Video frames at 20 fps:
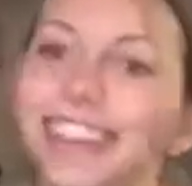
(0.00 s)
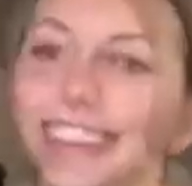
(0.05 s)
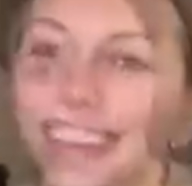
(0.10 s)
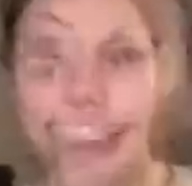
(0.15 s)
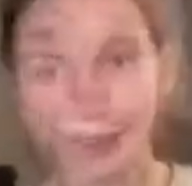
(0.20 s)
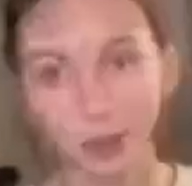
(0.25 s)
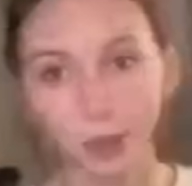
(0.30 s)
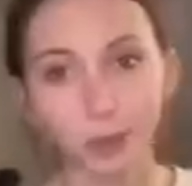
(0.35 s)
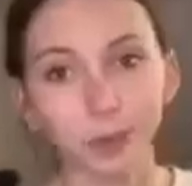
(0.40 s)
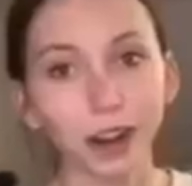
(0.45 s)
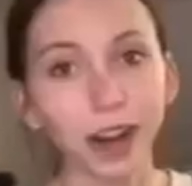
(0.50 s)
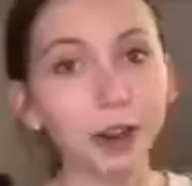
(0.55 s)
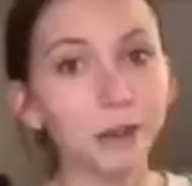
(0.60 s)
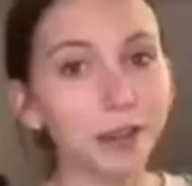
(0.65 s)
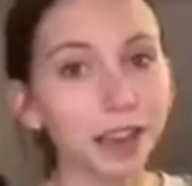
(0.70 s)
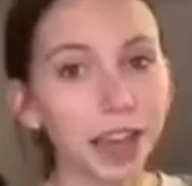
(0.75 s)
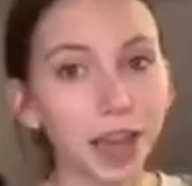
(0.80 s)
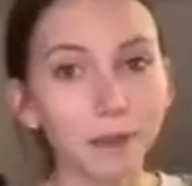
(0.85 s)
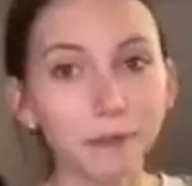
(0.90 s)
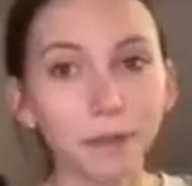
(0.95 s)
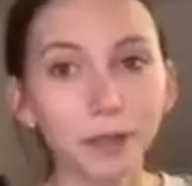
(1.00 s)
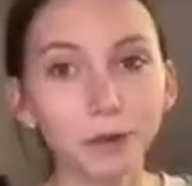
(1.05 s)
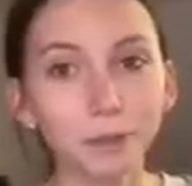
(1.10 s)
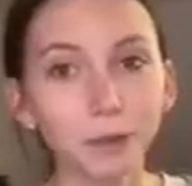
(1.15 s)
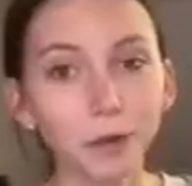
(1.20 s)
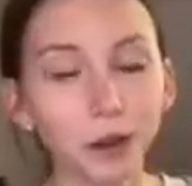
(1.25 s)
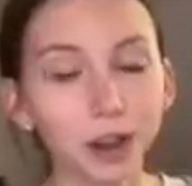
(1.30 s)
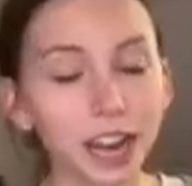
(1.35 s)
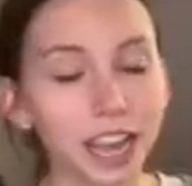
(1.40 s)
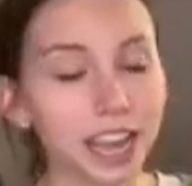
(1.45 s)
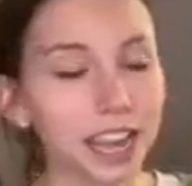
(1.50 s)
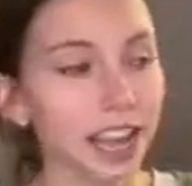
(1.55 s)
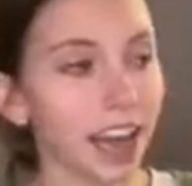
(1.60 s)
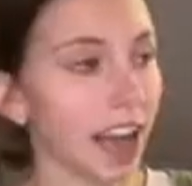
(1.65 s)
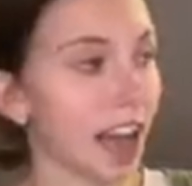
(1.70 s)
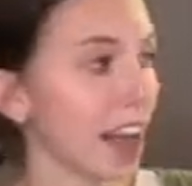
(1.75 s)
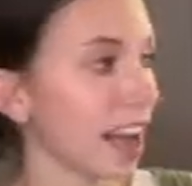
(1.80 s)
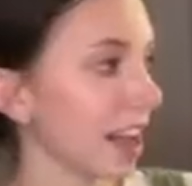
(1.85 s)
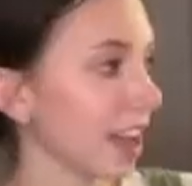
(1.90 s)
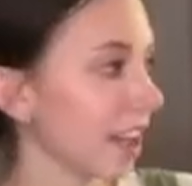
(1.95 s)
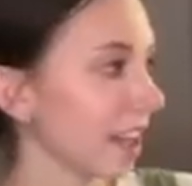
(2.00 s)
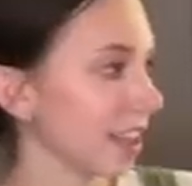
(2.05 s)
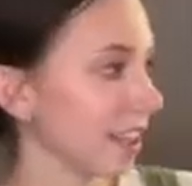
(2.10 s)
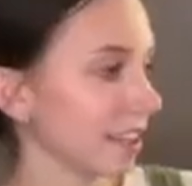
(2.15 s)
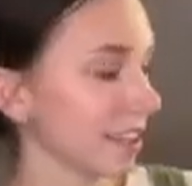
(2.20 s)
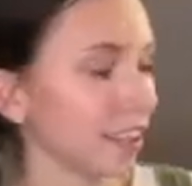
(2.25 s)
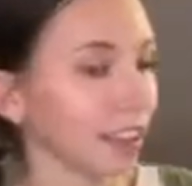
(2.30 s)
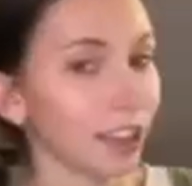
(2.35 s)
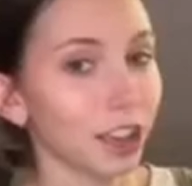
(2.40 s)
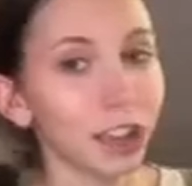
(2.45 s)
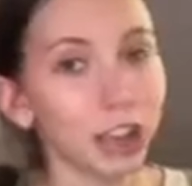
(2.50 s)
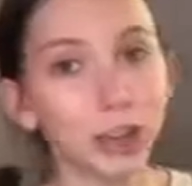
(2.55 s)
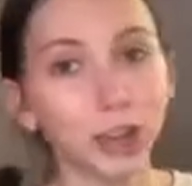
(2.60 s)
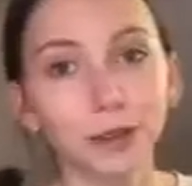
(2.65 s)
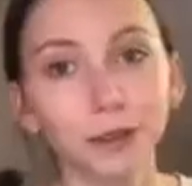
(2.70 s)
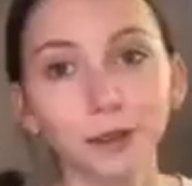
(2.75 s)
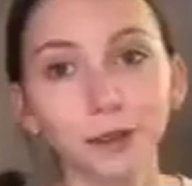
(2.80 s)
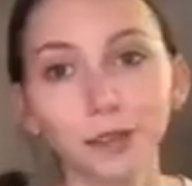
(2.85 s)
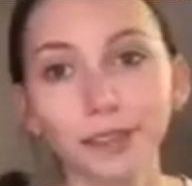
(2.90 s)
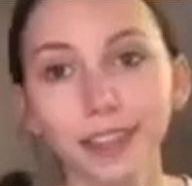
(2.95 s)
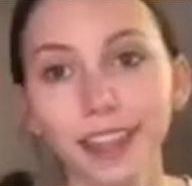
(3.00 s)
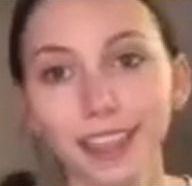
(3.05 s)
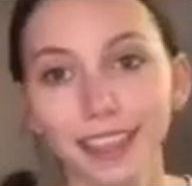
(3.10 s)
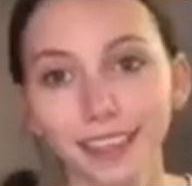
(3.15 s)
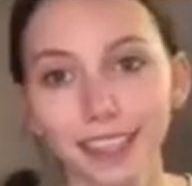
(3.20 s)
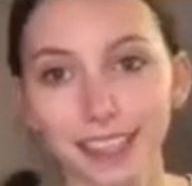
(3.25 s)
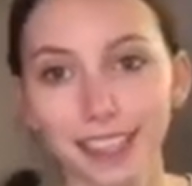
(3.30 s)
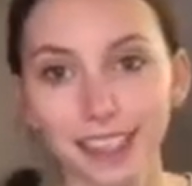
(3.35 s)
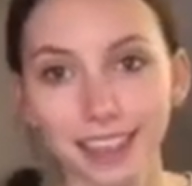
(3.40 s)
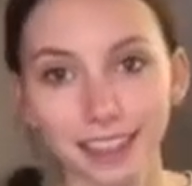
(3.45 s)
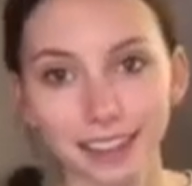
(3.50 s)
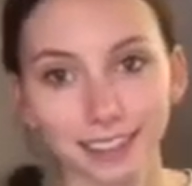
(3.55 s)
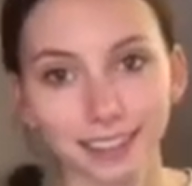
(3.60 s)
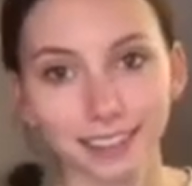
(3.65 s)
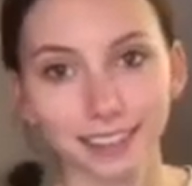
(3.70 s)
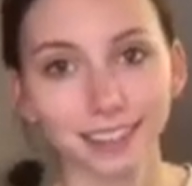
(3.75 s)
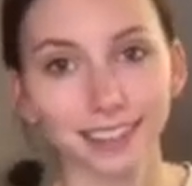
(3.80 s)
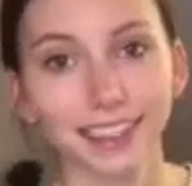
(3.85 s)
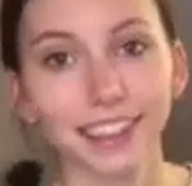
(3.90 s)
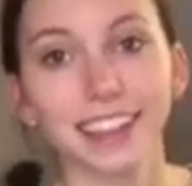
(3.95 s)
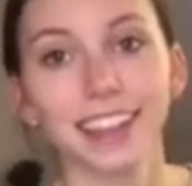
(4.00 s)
so when I wake up in the morning, I use this.